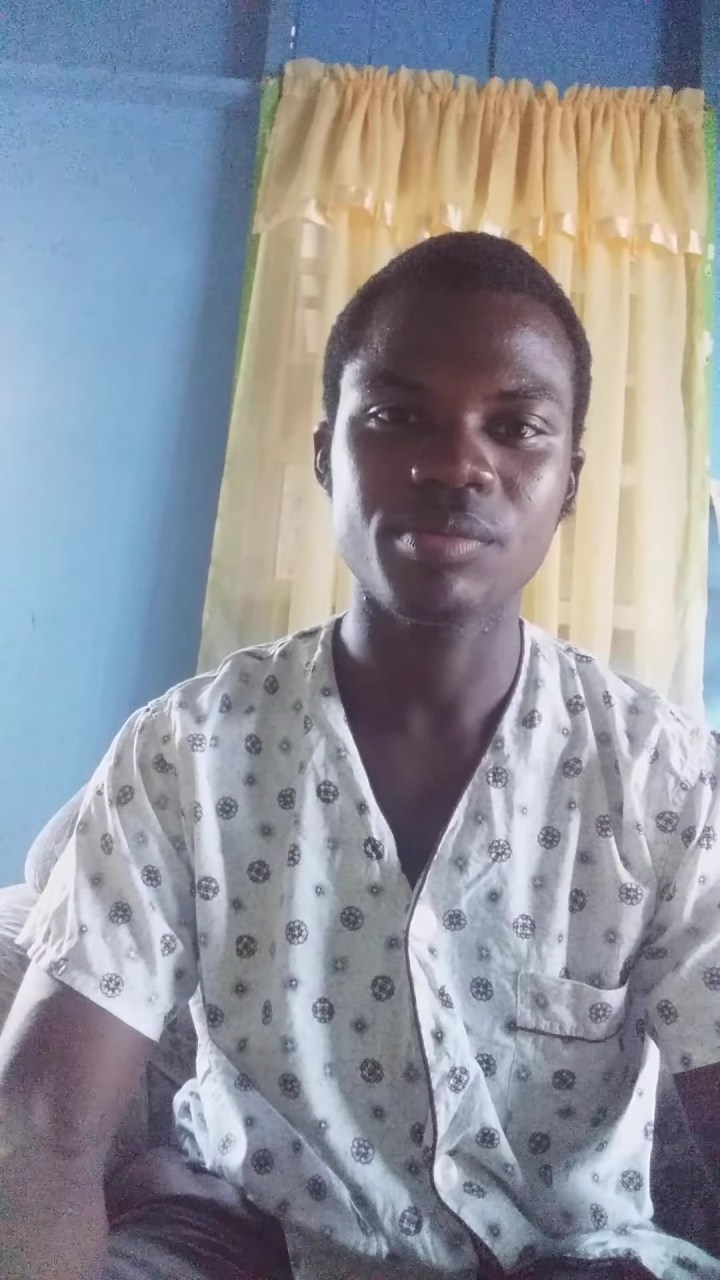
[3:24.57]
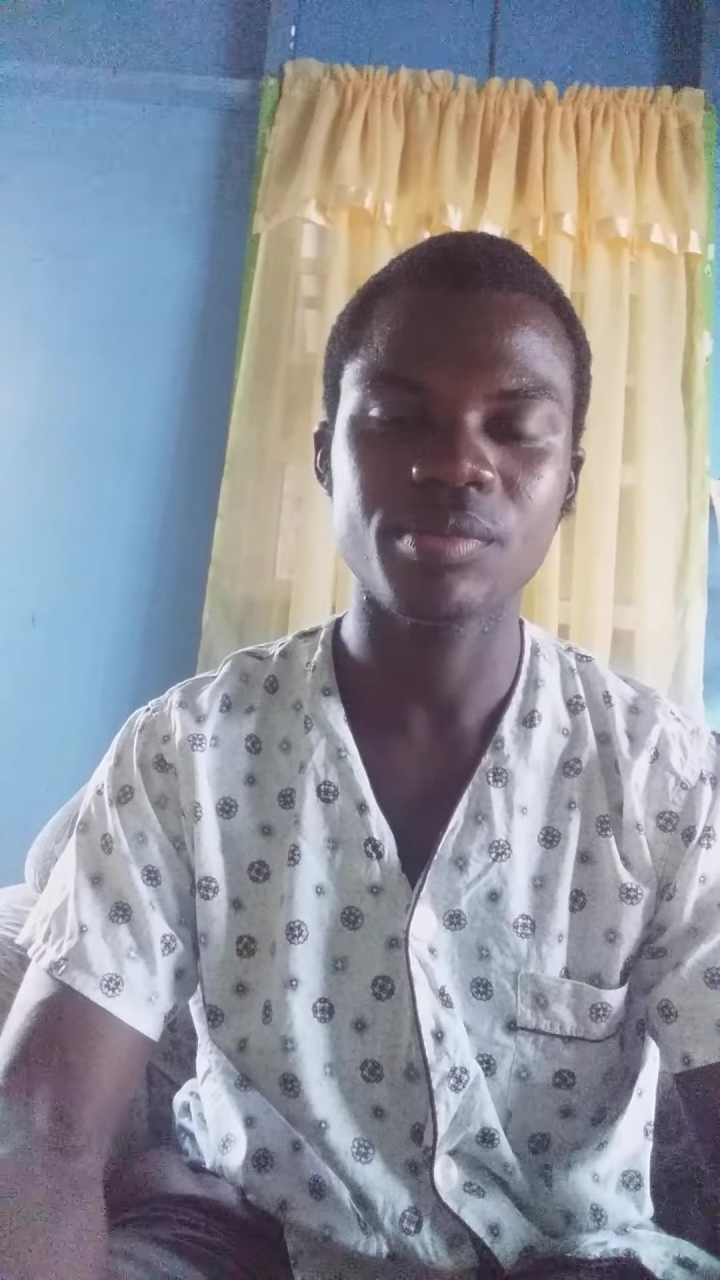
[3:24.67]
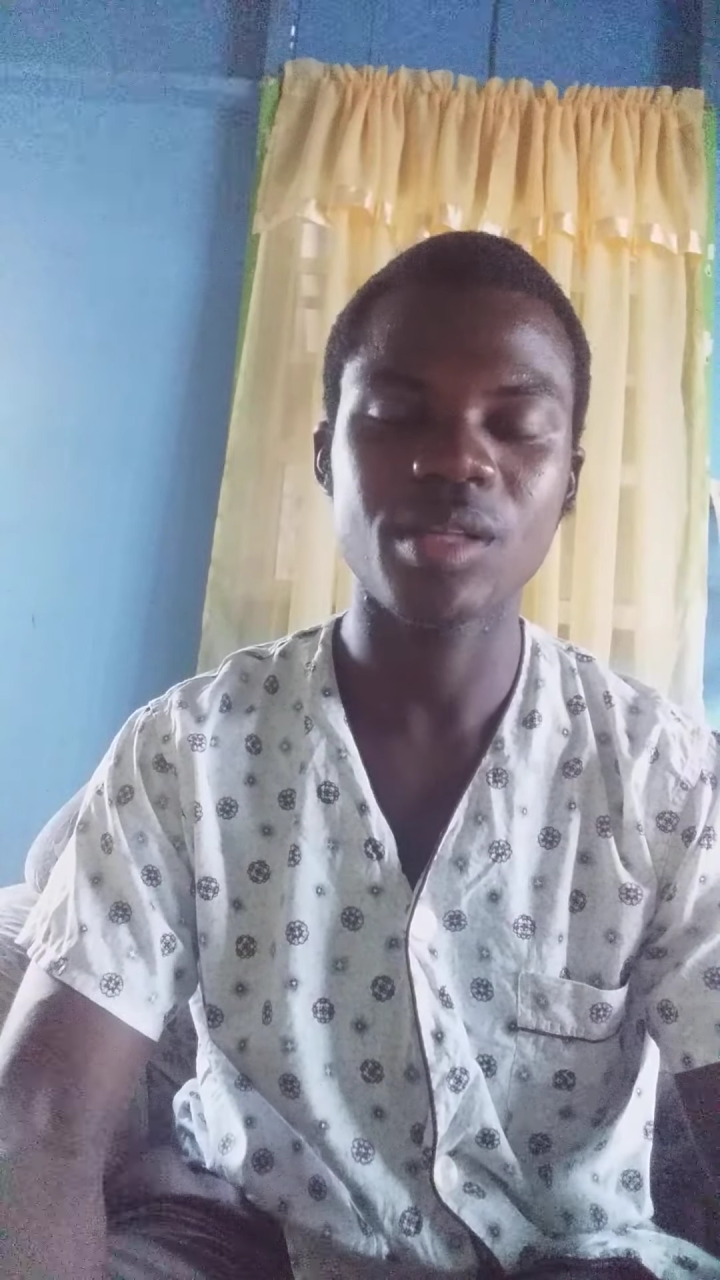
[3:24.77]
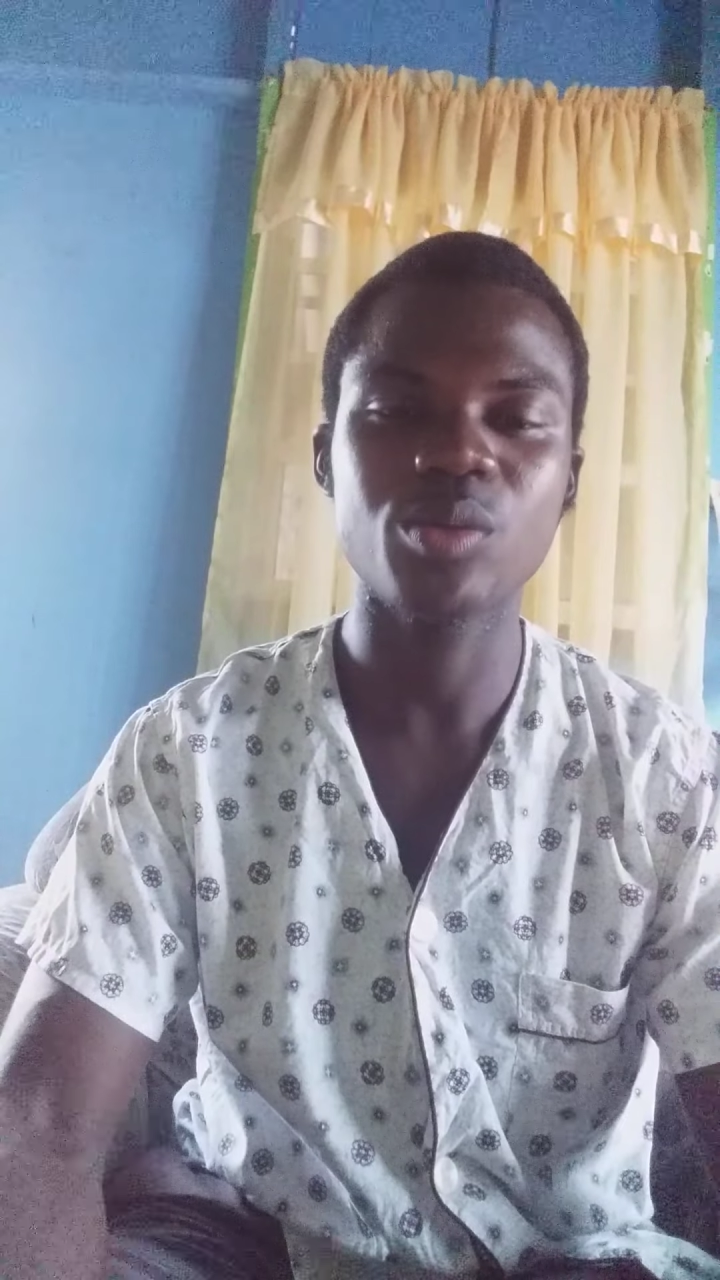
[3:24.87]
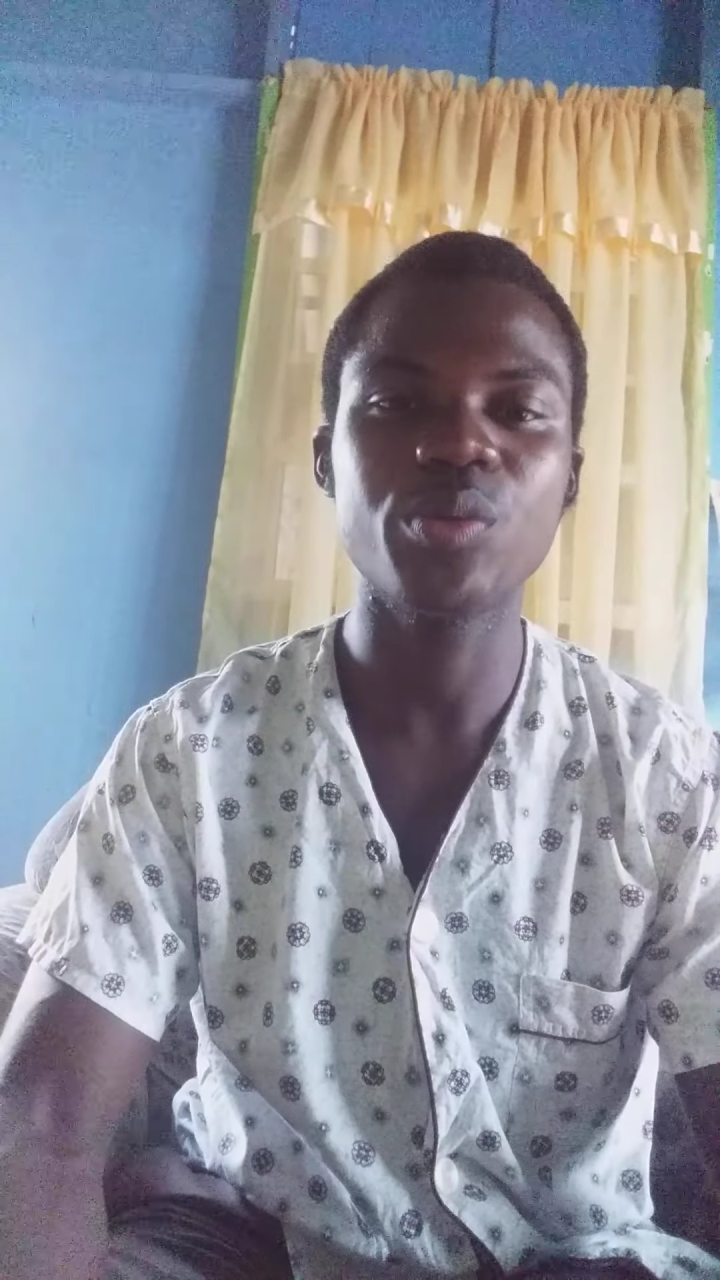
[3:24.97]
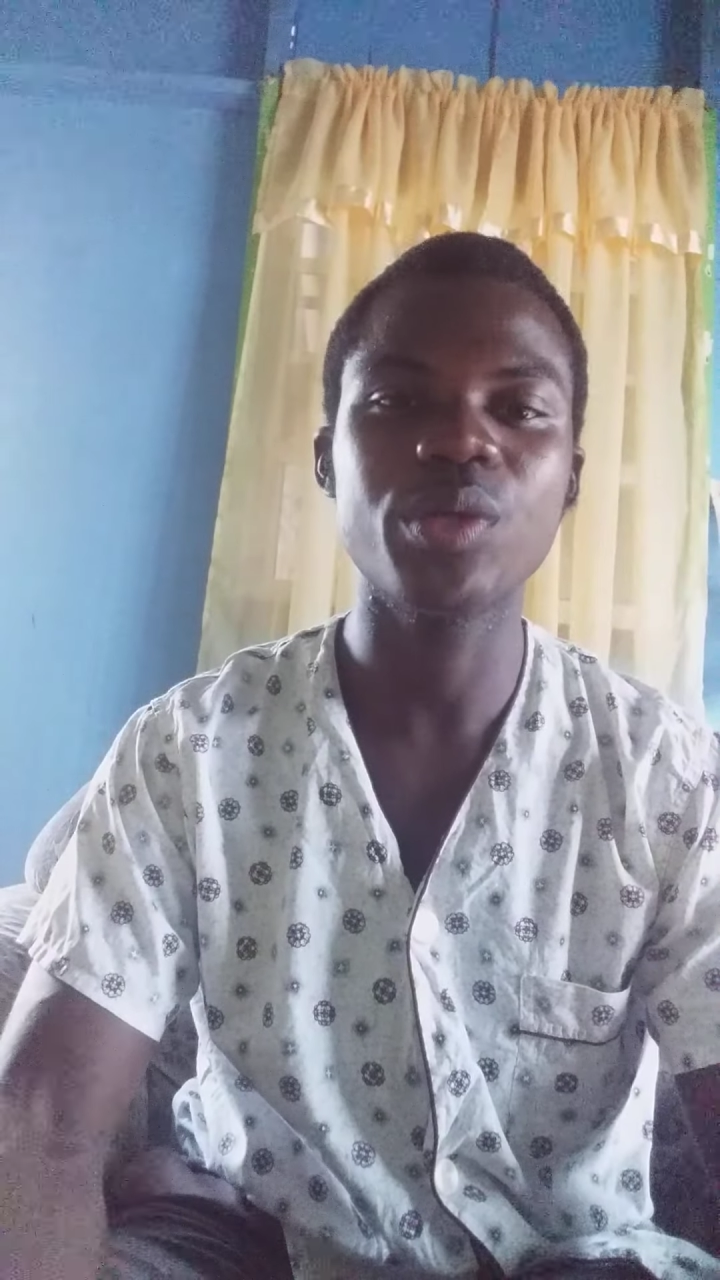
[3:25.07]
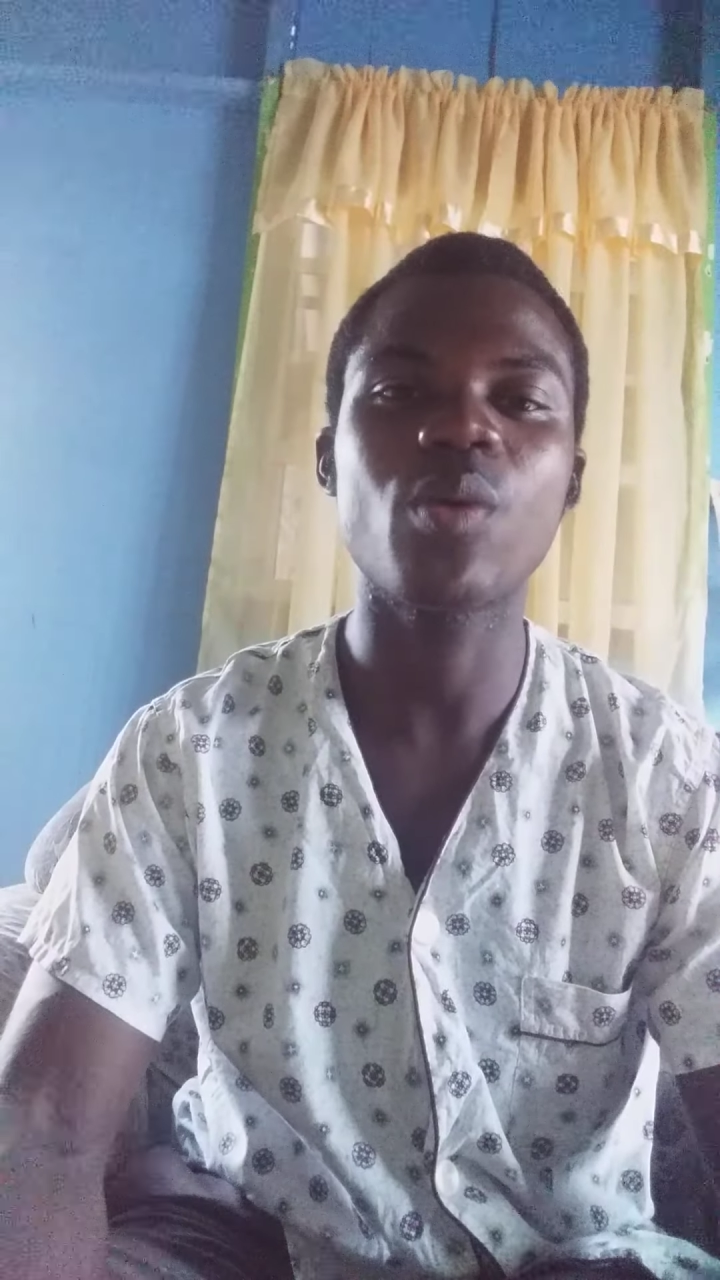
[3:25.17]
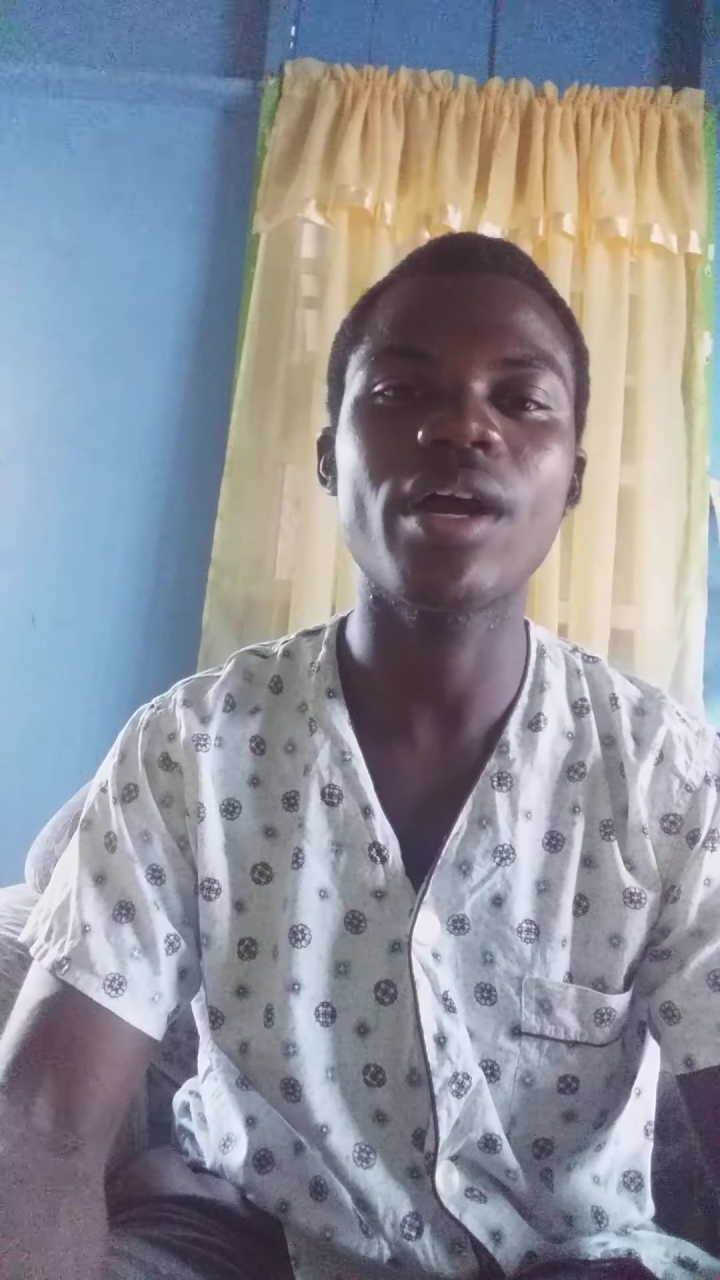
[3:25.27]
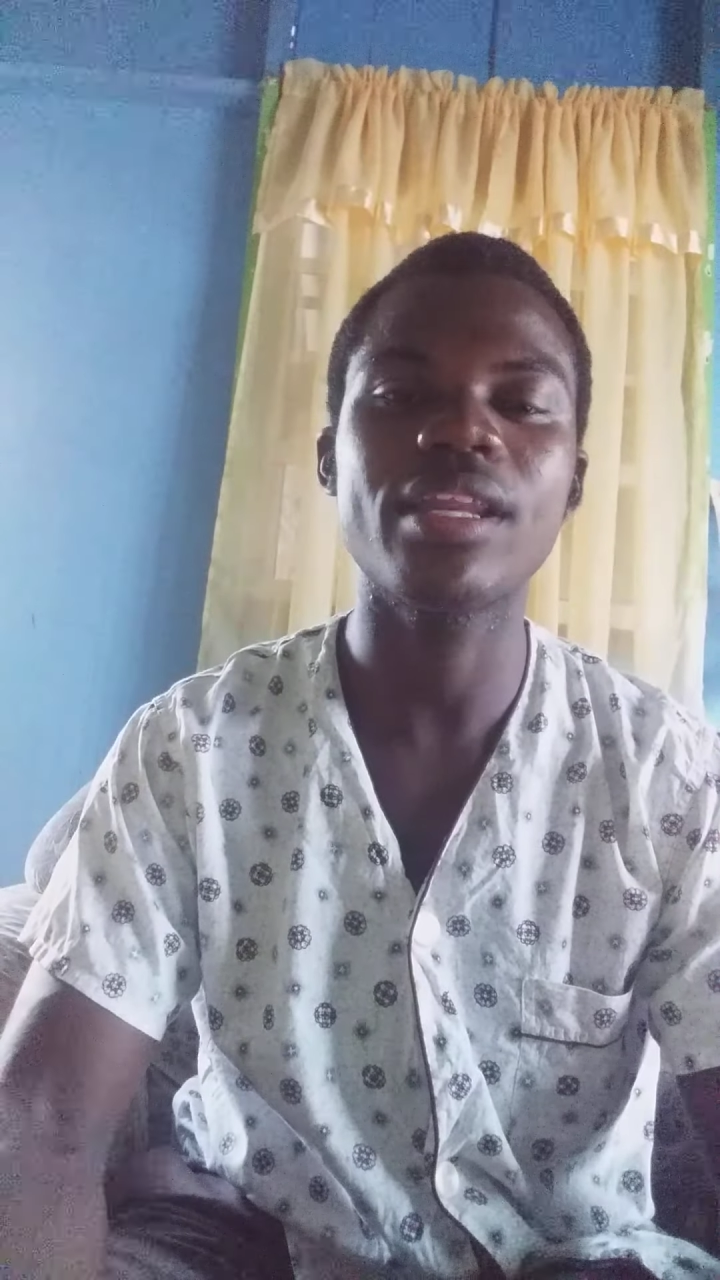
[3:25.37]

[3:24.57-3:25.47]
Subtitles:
that will require